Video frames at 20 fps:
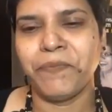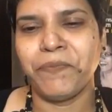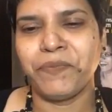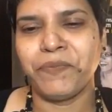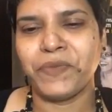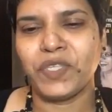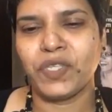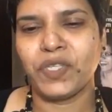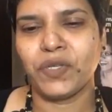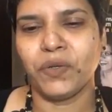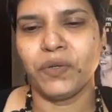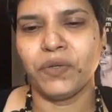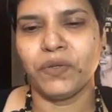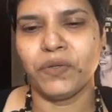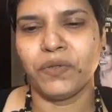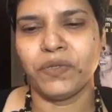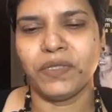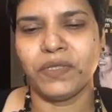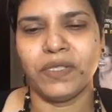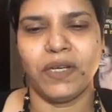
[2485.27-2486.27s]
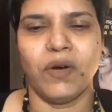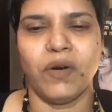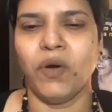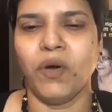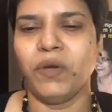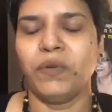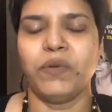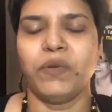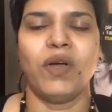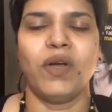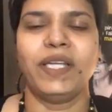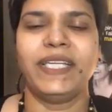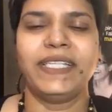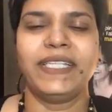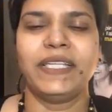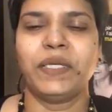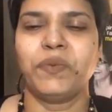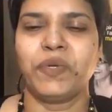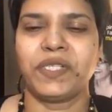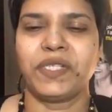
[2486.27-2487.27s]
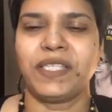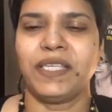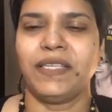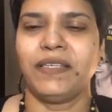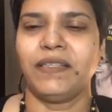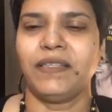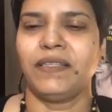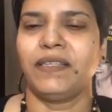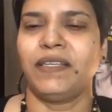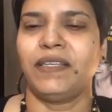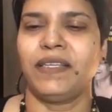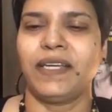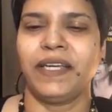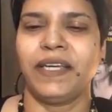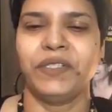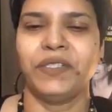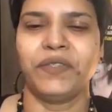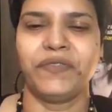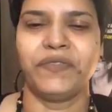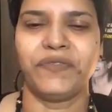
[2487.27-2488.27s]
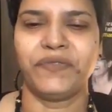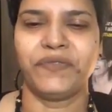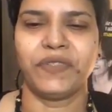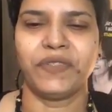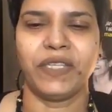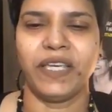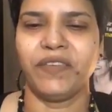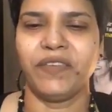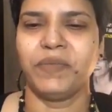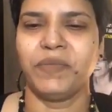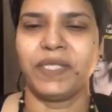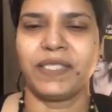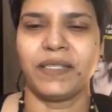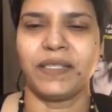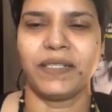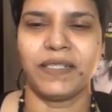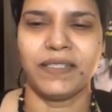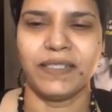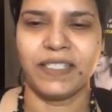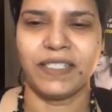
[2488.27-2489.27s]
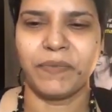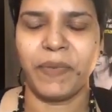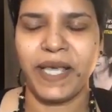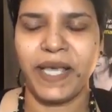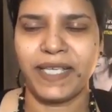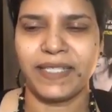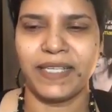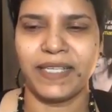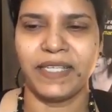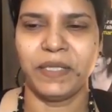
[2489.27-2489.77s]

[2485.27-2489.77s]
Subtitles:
So all he did was he kind of gave me certain specs, and he